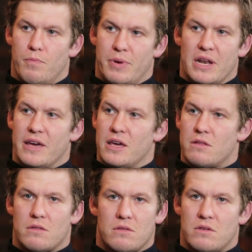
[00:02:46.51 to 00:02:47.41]

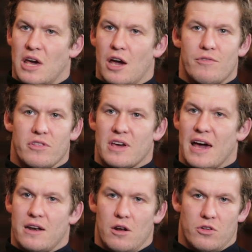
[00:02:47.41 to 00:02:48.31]
Billy, get over the
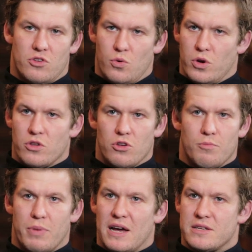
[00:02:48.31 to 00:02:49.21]
gain line, do what you do
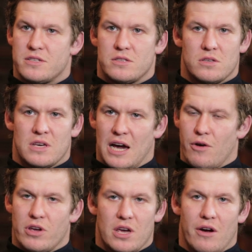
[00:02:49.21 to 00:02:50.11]
best,
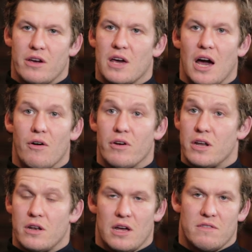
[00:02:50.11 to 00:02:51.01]
carry,
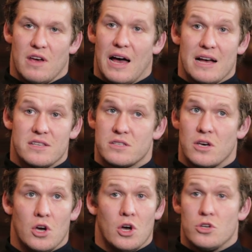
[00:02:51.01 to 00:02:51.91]
and to Hask,